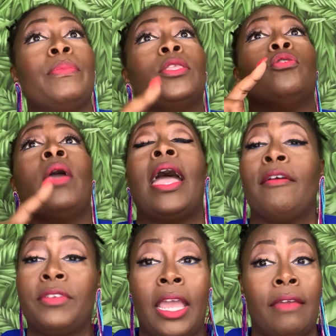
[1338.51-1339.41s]
You have
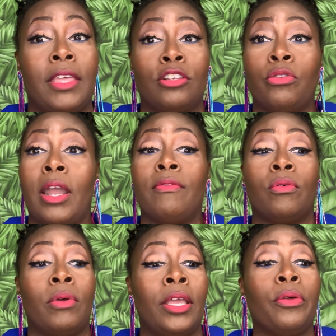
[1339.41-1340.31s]
to have that travel
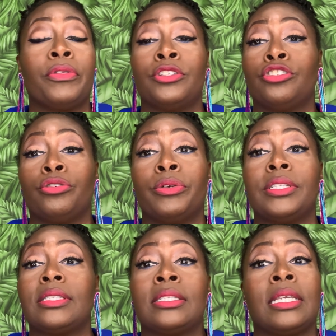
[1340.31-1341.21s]
health
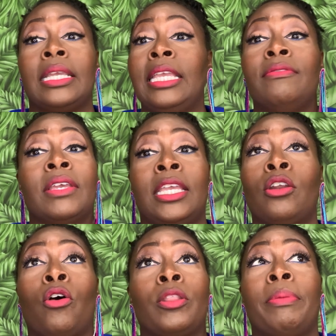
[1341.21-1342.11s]
insurance to even get
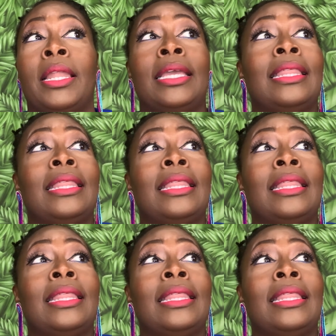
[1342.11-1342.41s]
on the plane.